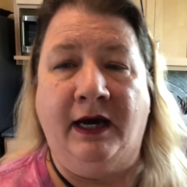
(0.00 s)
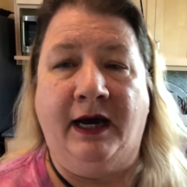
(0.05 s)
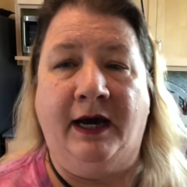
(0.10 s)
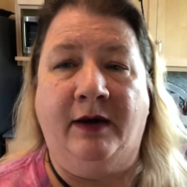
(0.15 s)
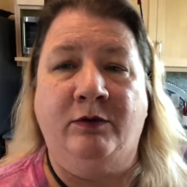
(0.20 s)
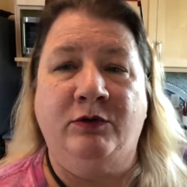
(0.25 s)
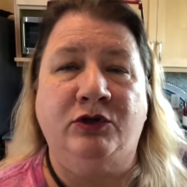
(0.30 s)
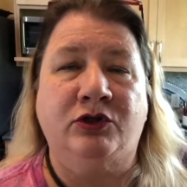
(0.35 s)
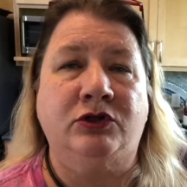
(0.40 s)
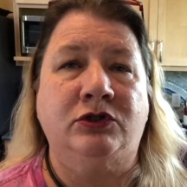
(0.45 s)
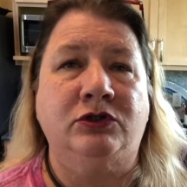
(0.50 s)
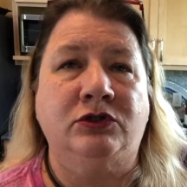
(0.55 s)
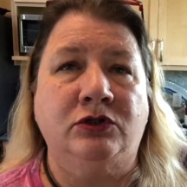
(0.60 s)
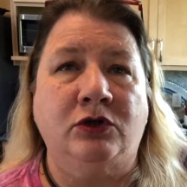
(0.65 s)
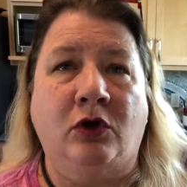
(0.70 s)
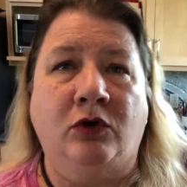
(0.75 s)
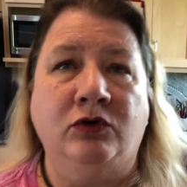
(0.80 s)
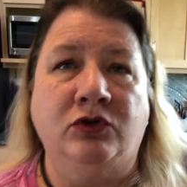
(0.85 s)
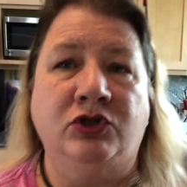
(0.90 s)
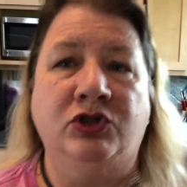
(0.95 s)
I was
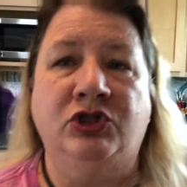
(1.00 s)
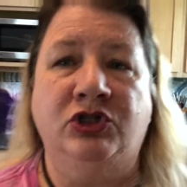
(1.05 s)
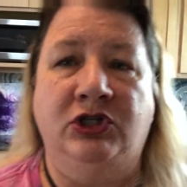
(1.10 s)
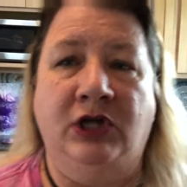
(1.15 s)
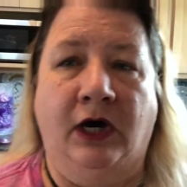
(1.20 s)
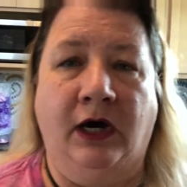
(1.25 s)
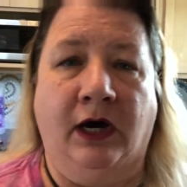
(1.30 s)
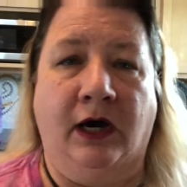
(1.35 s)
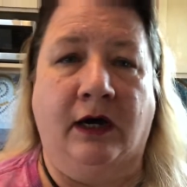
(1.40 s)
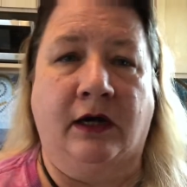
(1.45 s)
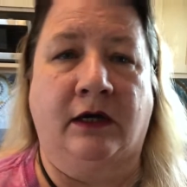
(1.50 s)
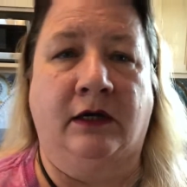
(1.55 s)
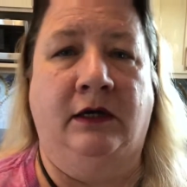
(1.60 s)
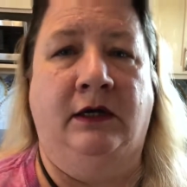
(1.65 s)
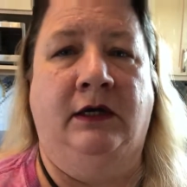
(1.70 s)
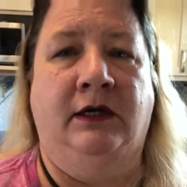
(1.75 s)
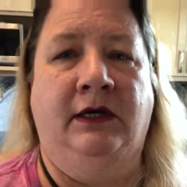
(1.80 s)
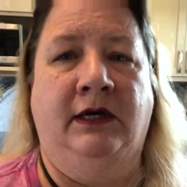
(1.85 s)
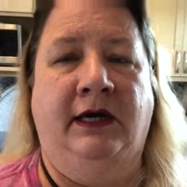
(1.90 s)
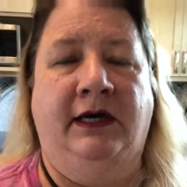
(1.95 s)
so stuck.
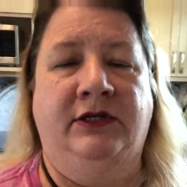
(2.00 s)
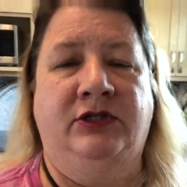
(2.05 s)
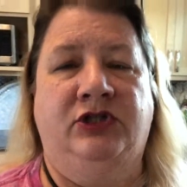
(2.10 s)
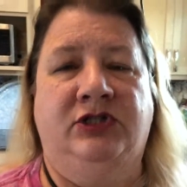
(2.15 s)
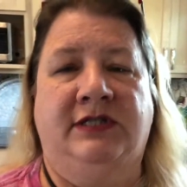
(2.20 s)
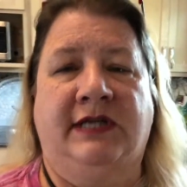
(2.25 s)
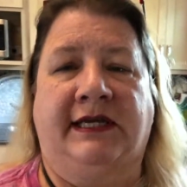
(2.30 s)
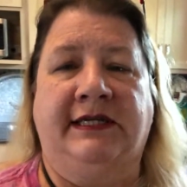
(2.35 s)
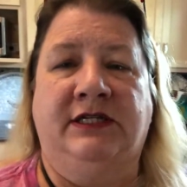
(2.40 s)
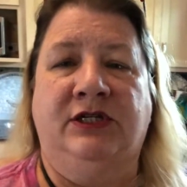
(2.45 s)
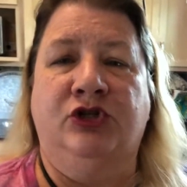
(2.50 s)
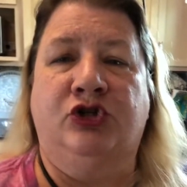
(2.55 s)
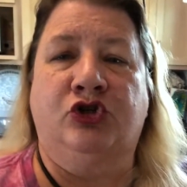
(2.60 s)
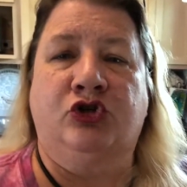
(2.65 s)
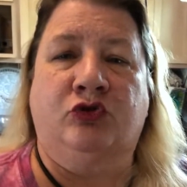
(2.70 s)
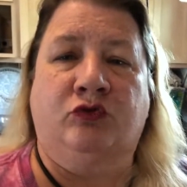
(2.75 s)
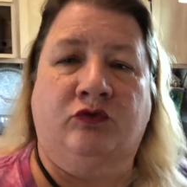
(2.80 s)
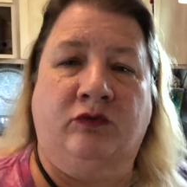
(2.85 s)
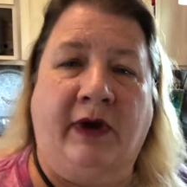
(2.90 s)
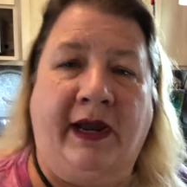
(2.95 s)
And she's like,
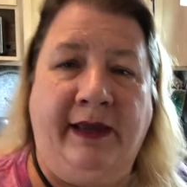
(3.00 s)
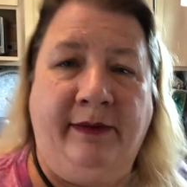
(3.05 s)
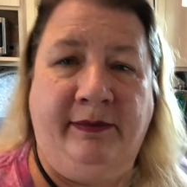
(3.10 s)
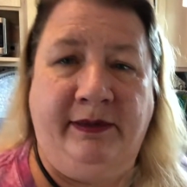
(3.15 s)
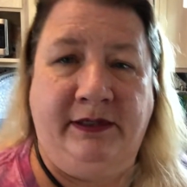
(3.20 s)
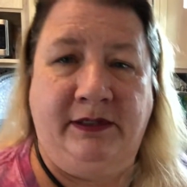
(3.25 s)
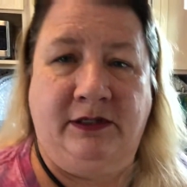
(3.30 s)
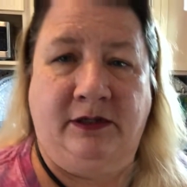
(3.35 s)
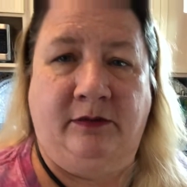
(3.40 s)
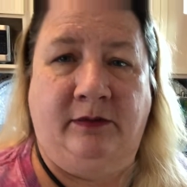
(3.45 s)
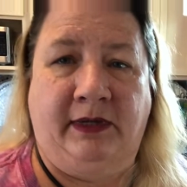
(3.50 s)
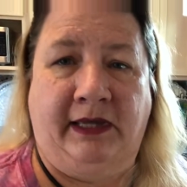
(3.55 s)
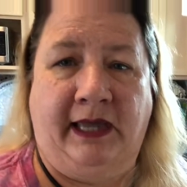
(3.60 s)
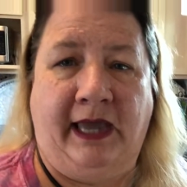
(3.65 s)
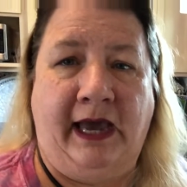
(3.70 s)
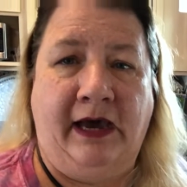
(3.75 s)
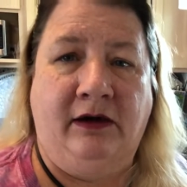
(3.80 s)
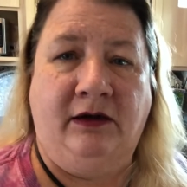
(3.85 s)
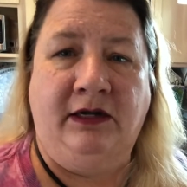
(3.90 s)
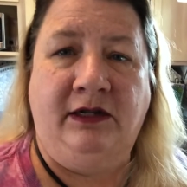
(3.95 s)
describe it to me.
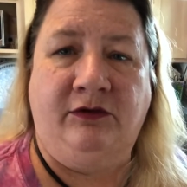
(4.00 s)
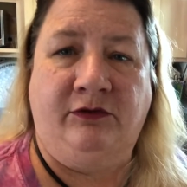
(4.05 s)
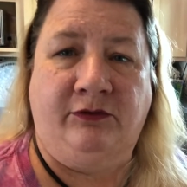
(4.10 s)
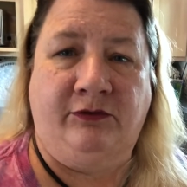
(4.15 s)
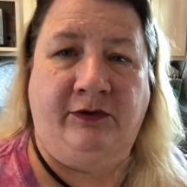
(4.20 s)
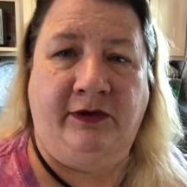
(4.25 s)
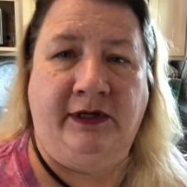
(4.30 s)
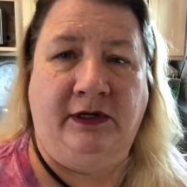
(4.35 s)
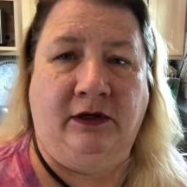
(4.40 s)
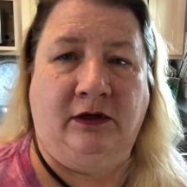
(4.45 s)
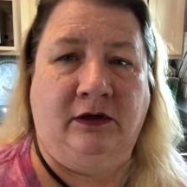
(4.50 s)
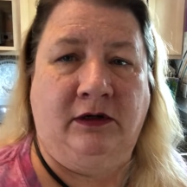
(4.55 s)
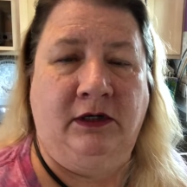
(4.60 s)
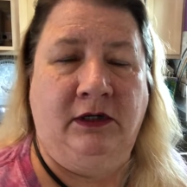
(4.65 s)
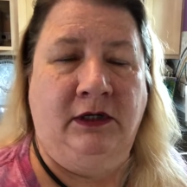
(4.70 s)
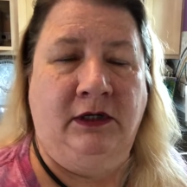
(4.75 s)
How did it feel?